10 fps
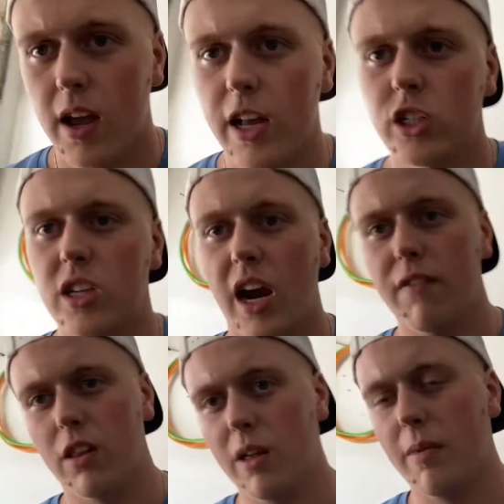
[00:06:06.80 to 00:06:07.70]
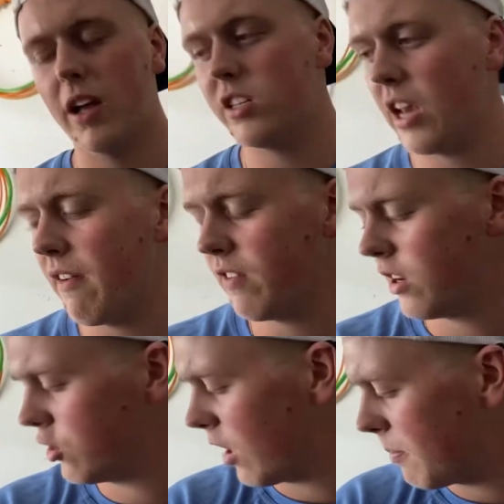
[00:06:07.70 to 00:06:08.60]
just kind of eliminates having to
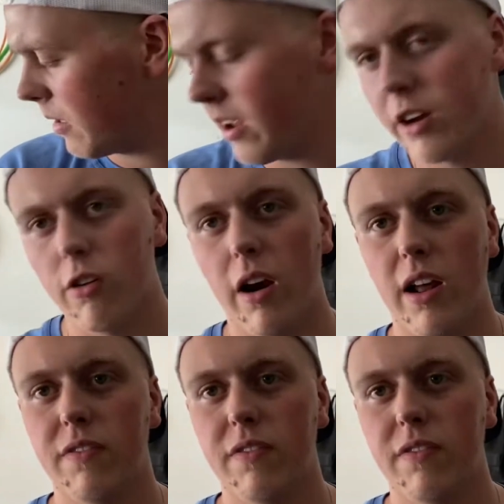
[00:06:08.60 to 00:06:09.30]
drop the anchor right